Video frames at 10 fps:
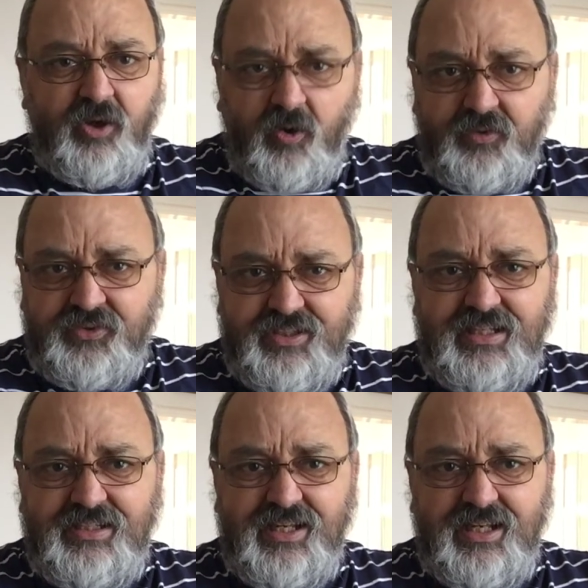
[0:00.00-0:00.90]
on
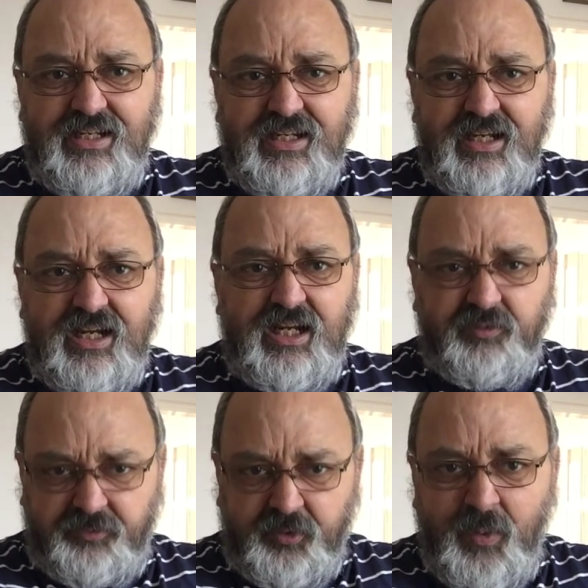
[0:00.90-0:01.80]
D-Day
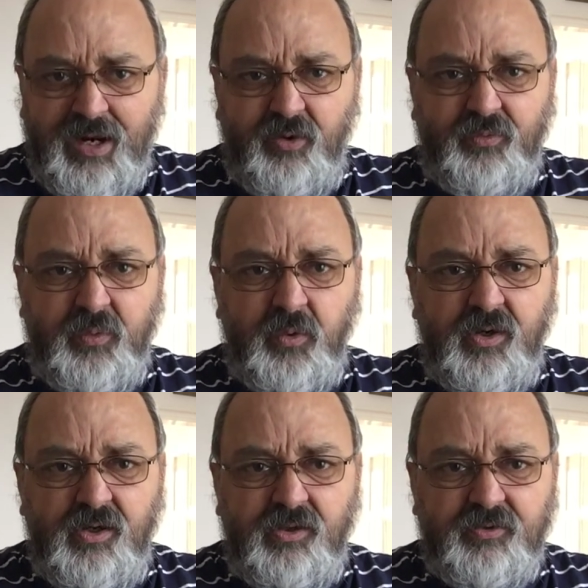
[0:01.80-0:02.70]
and throughout the
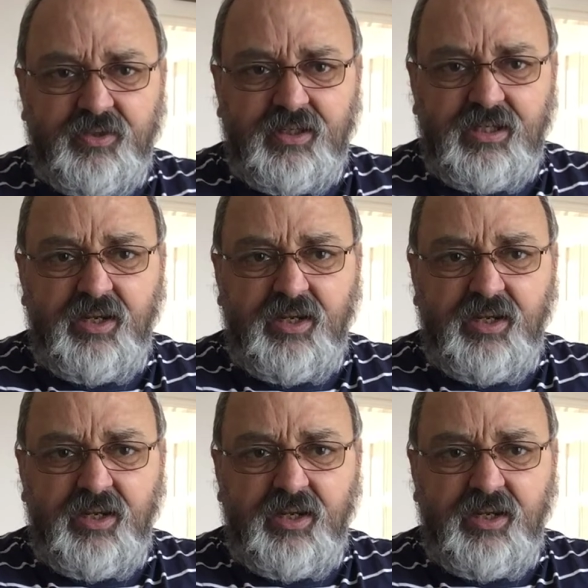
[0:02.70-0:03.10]
world,